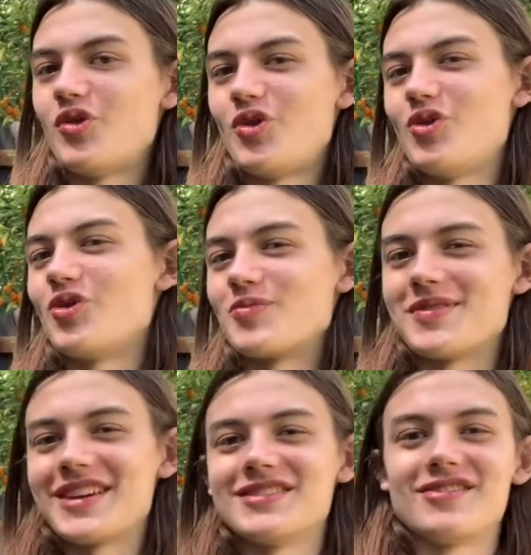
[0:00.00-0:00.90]
or
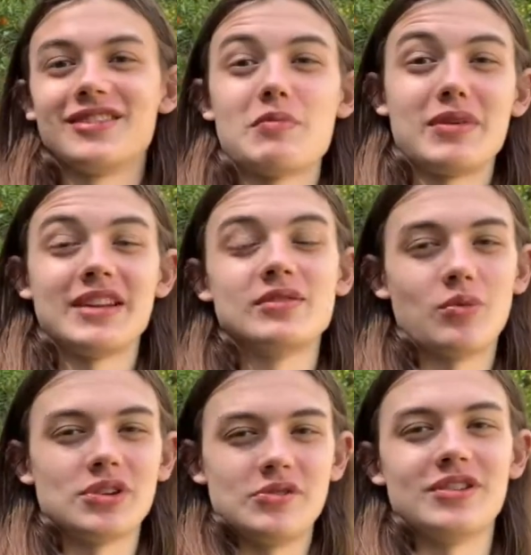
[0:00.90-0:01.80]
because you're limited to what
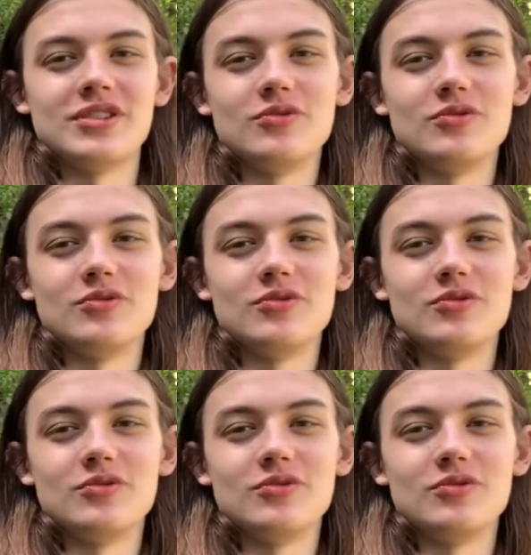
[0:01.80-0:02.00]
you can do